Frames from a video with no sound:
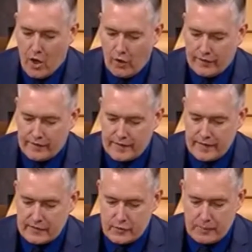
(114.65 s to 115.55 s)
or that they
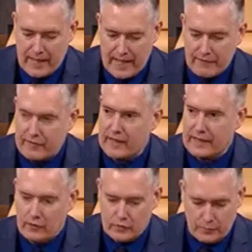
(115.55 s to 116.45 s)
need to behave in an
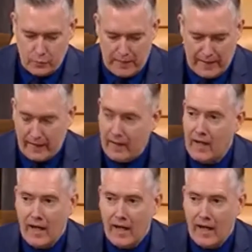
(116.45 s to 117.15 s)
accountable manner.